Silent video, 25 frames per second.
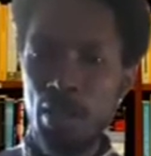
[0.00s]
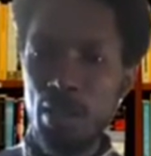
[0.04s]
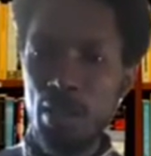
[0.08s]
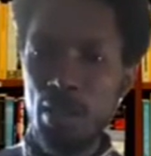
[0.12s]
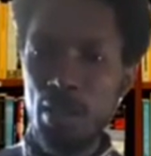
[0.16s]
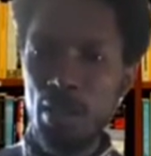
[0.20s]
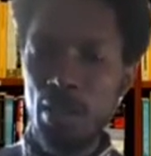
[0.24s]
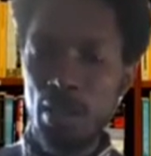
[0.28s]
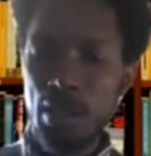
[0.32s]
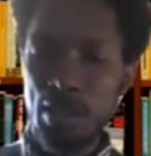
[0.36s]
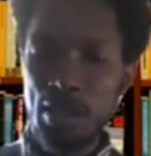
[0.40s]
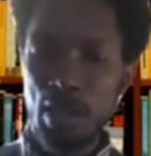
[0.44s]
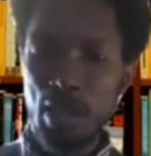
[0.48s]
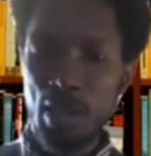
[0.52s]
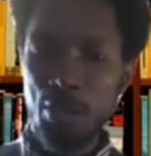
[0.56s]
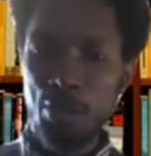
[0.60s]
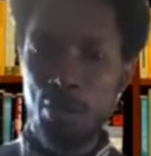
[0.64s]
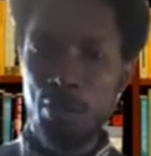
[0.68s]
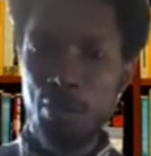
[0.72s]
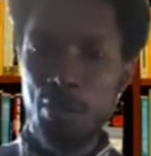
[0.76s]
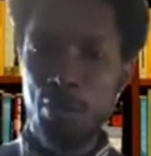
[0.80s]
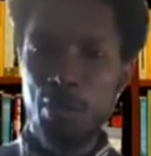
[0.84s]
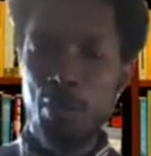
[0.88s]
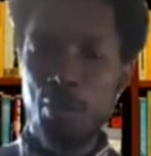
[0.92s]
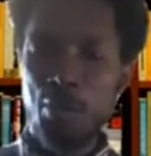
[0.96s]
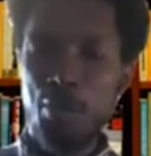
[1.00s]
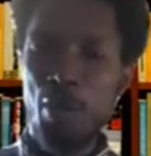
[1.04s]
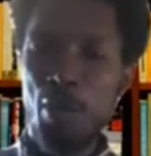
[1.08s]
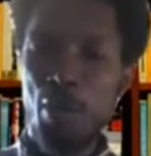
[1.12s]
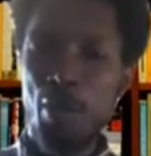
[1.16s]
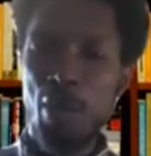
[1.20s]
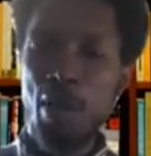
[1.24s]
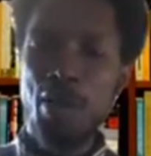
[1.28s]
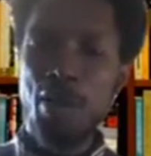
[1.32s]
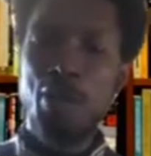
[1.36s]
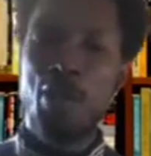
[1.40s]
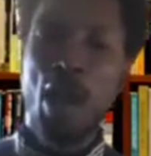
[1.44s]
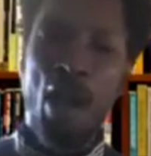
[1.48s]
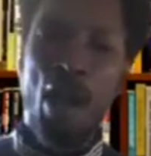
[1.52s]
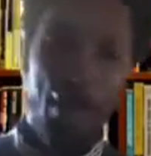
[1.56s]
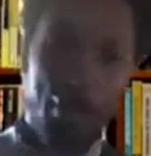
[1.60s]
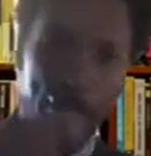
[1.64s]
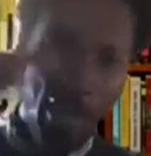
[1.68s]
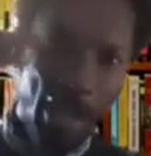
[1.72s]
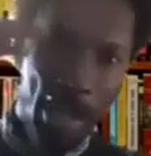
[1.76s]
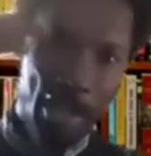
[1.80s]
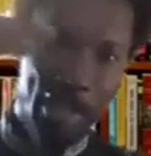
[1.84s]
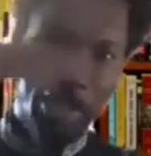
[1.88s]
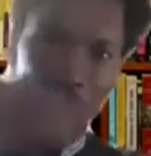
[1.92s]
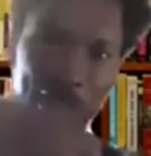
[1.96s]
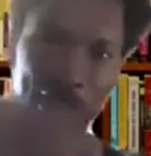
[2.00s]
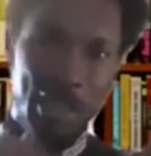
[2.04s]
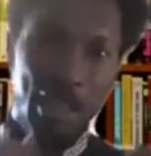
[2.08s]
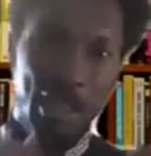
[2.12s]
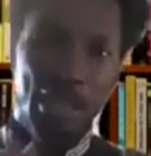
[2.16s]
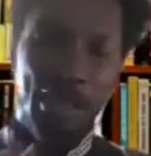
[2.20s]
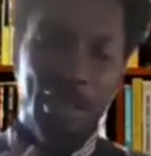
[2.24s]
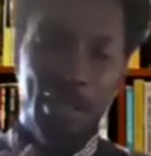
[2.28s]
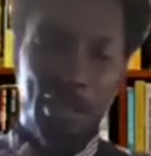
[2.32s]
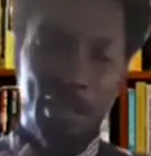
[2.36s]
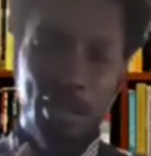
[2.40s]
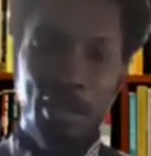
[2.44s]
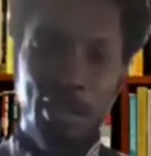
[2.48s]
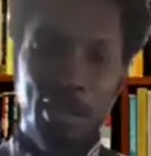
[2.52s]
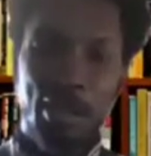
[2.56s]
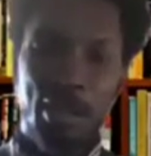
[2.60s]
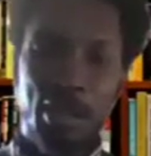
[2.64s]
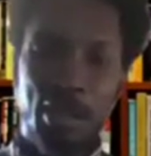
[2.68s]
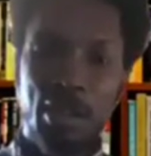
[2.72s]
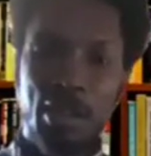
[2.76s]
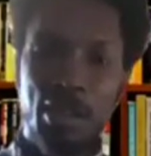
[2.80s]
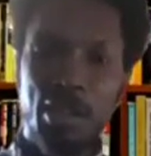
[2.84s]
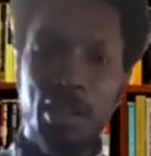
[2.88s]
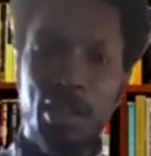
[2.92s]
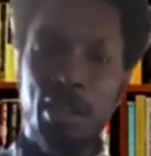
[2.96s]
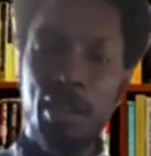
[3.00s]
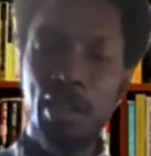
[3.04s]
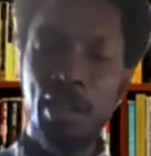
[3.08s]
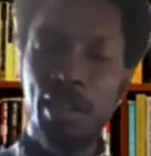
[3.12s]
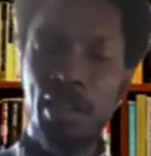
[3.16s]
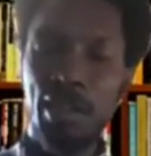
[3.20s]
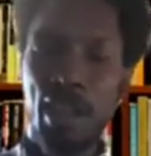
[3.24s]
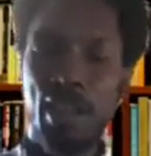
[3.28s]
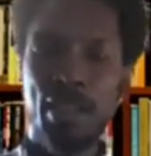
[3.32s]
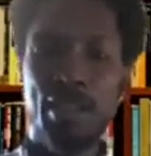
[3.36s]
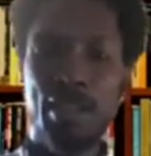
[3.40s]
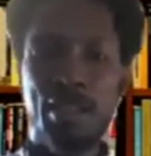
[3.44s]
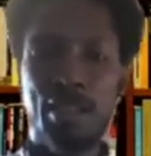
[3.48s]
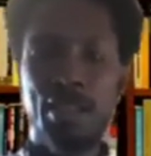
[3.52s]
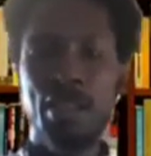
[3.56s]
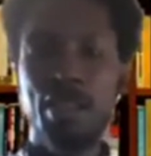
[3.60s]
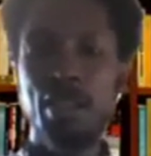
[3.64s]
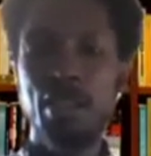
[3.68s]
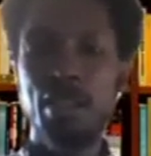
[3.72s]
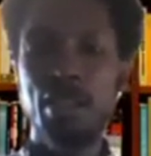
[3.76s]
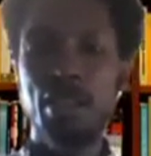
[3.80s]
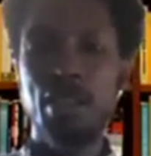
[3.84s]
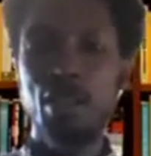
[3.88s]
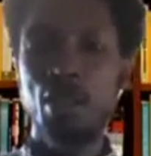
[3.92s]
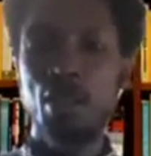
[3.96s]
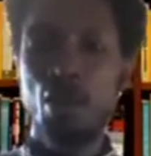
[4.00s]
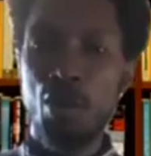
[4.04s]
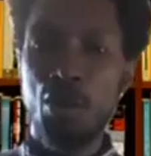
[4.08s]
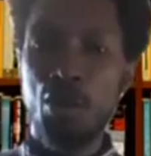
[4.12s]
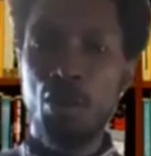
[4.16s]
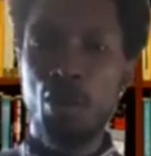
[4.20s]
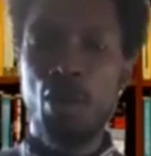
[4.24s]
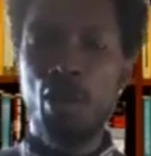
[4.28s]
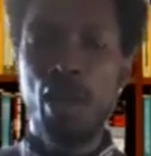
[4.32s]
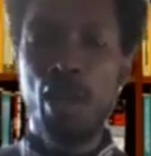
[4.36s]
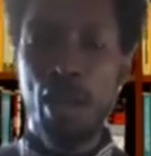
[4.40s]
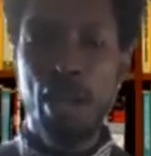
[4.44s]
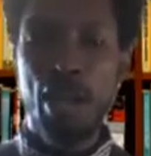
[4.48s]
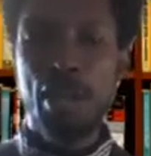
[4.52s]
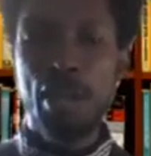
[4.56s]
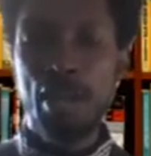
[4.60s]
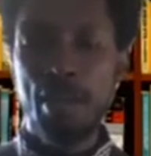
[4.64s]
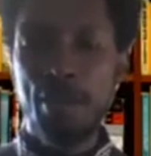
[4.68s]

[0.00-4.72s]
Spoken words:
That's alone. But when you have that state debt on your head,